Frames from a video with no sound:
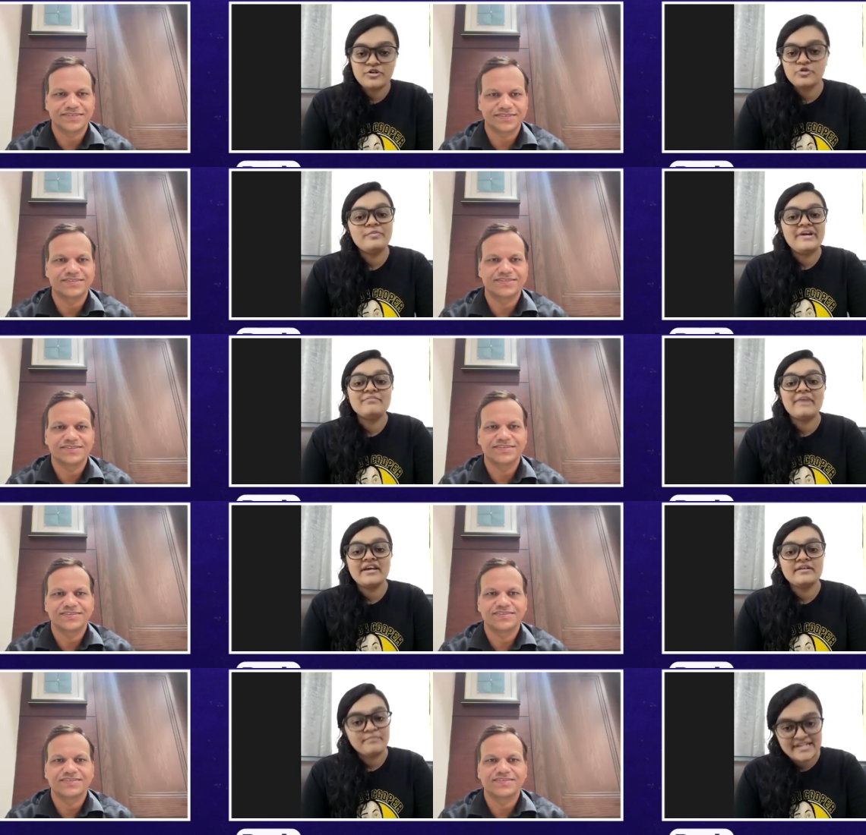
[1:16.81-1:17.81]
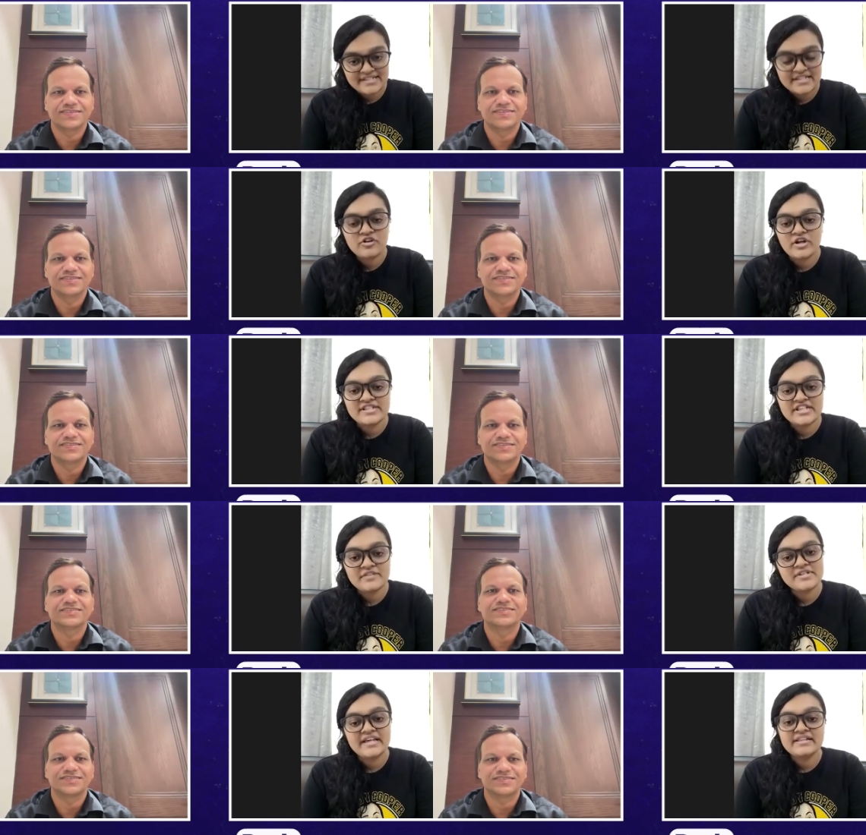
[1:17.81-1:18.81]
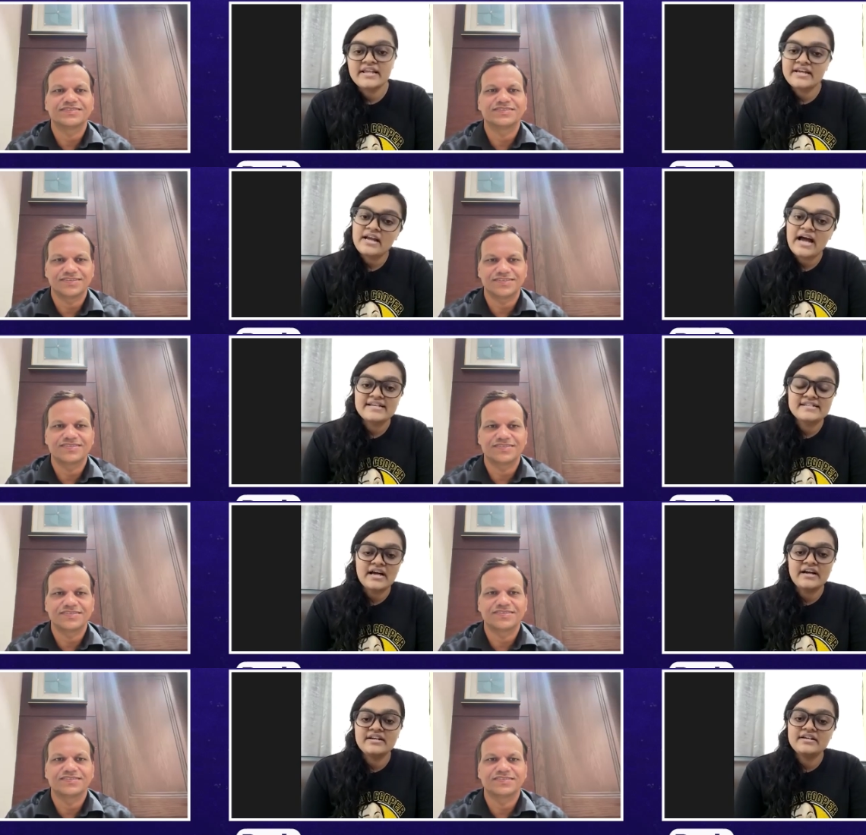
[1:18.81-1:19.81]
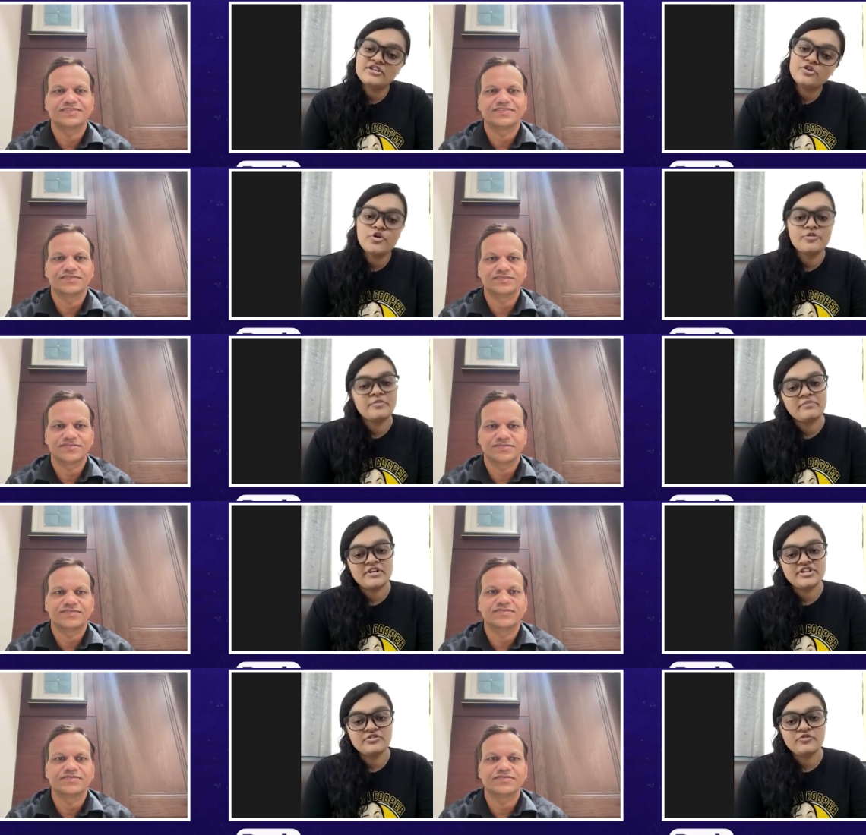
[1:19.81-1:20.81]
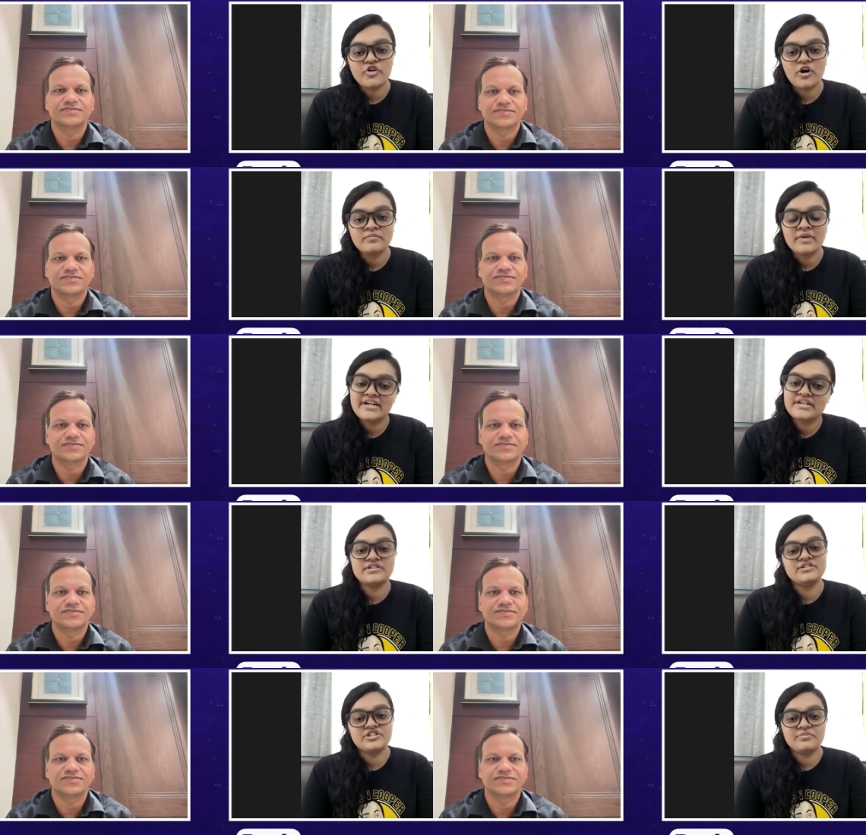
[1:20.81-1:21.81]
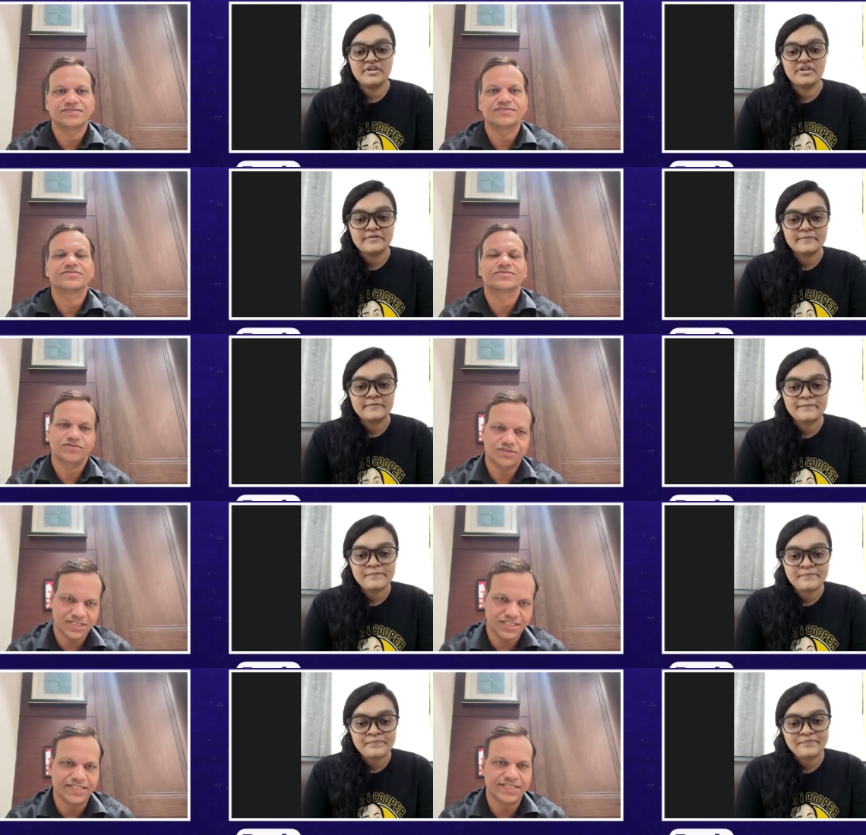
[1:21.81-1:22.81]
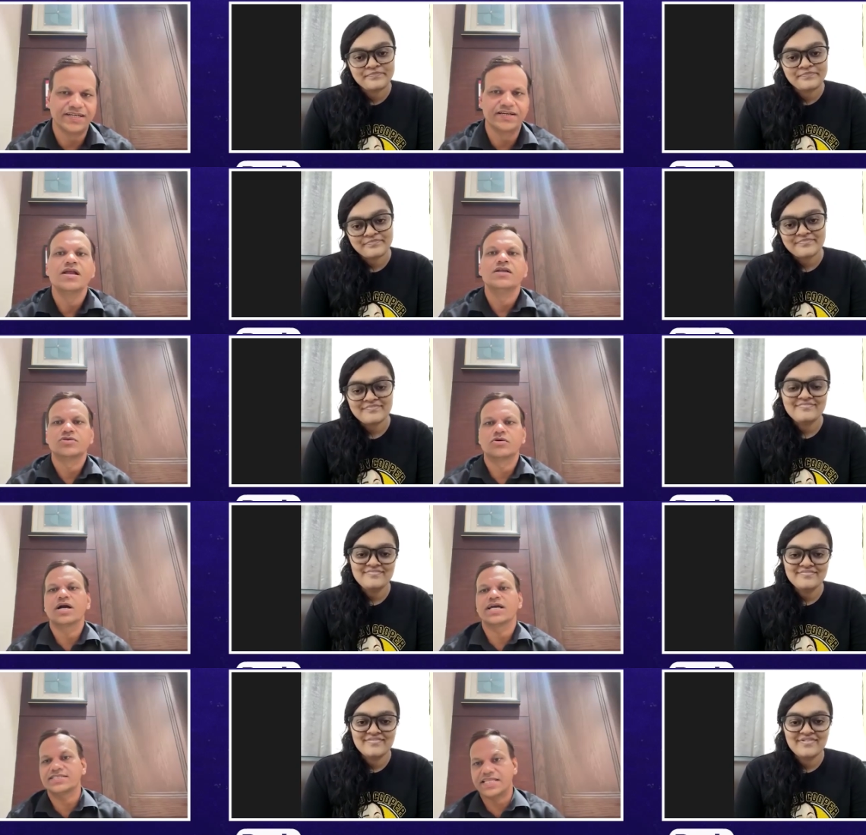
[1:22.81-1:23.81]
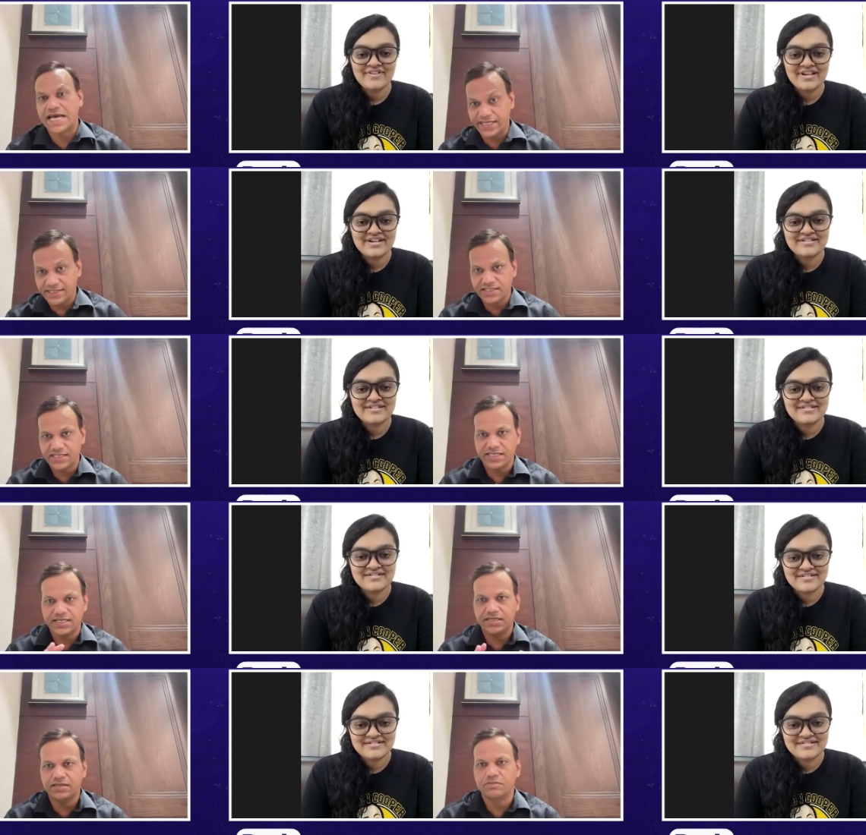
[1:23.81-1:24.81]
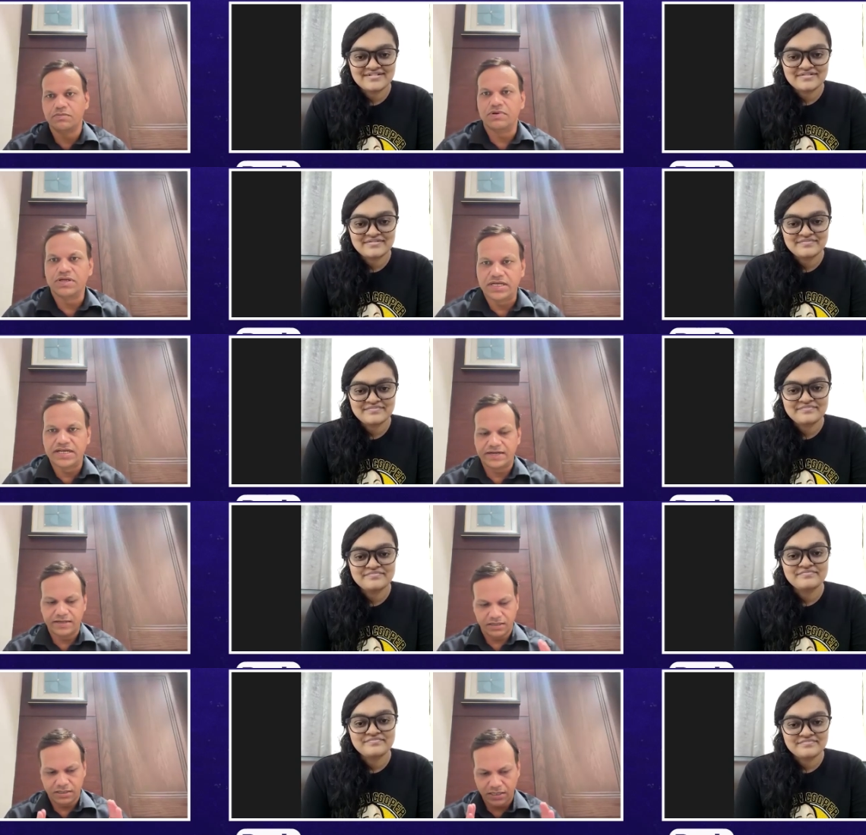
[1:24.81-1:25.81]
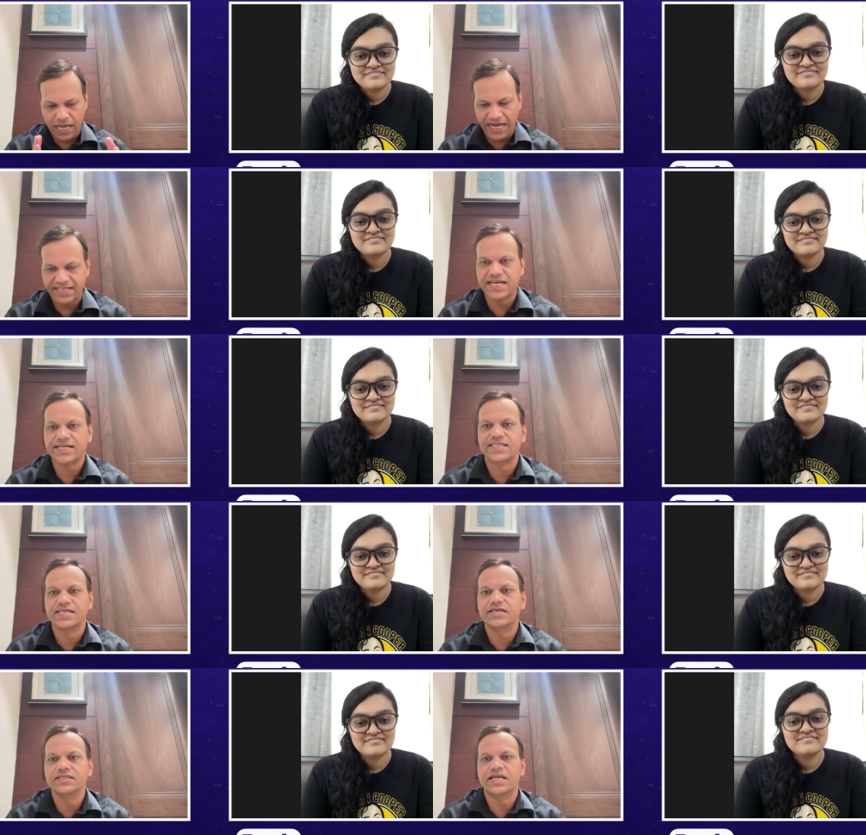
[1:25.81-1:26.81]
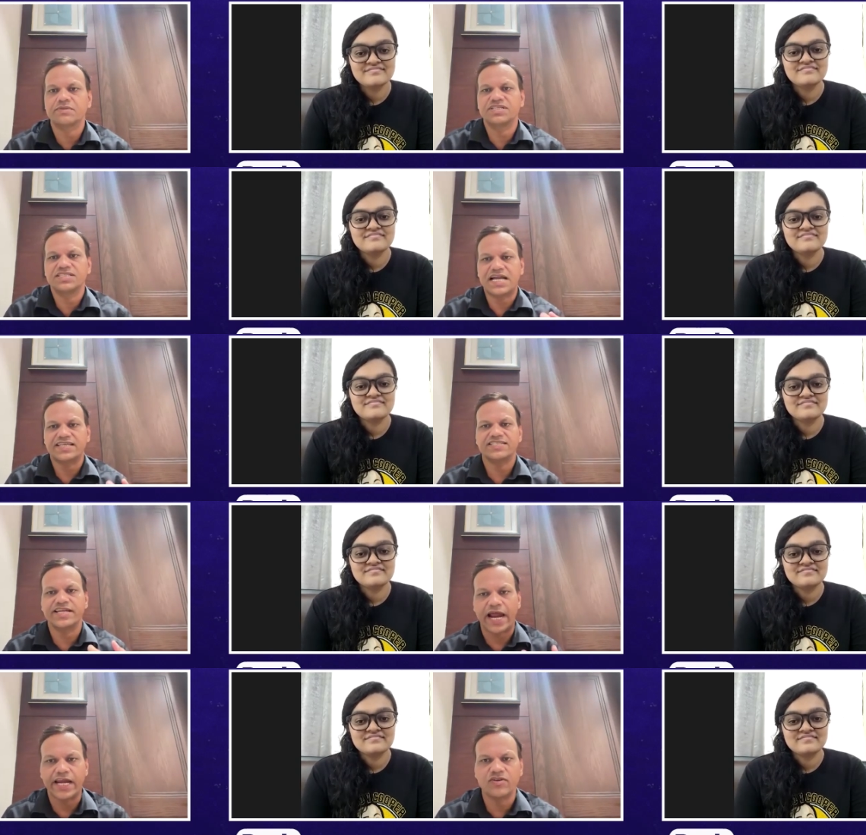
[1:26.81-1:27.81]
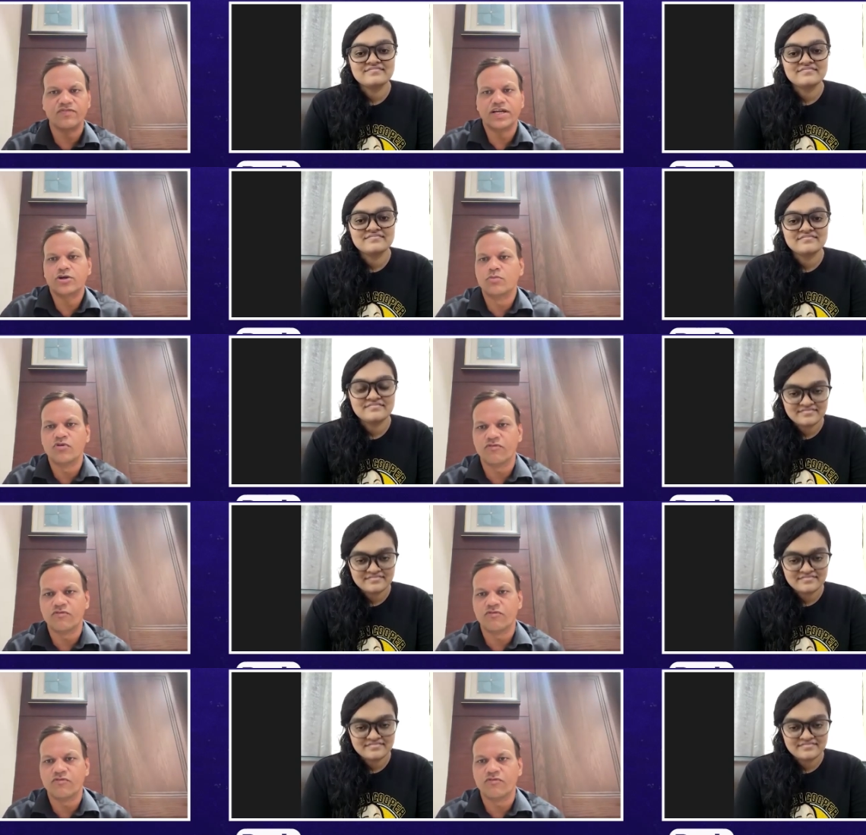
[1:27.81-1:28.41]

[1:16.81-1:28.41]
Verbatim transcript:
Speaker 1: to build my basic concepts, and then I started the core preparation from internship year.
Speaker 2: Great, great. So, guys, that is the uh, uh, exact thing that means that is the right way to move